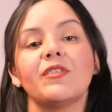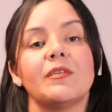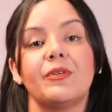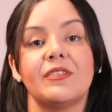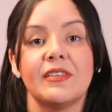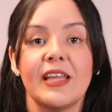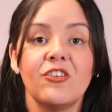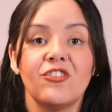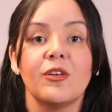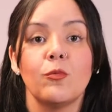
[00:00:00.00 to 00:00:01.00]
it's a
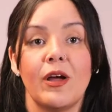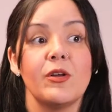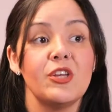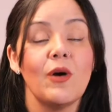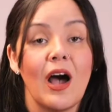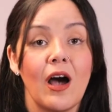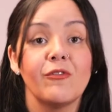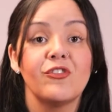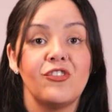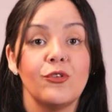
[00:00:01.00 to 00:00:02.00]
presentation where you
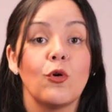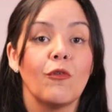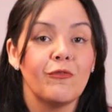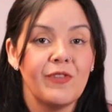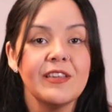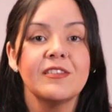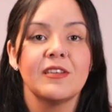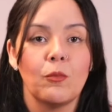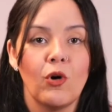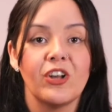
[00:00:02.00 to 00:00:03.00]
have to convince
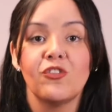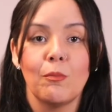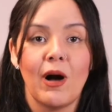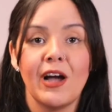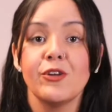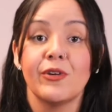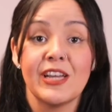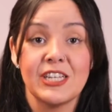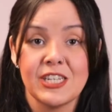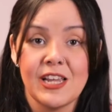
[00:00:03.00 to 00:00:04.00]
someone to buy your
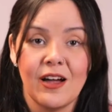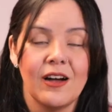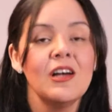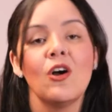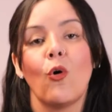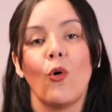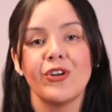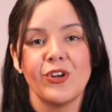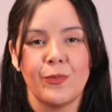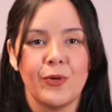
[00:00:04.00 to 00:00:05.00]
idea or
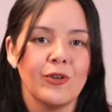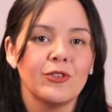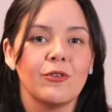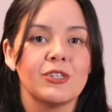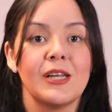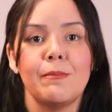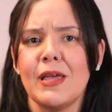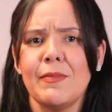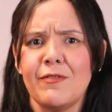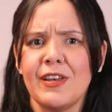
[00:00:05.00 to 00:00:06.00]
your product and
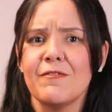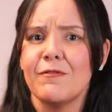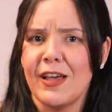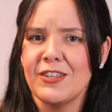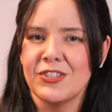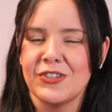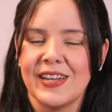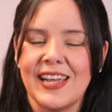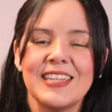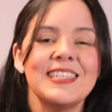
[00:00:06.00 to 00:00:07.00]
maybe even invest in
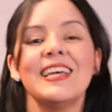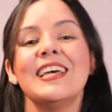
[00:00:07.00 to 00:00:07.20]
it.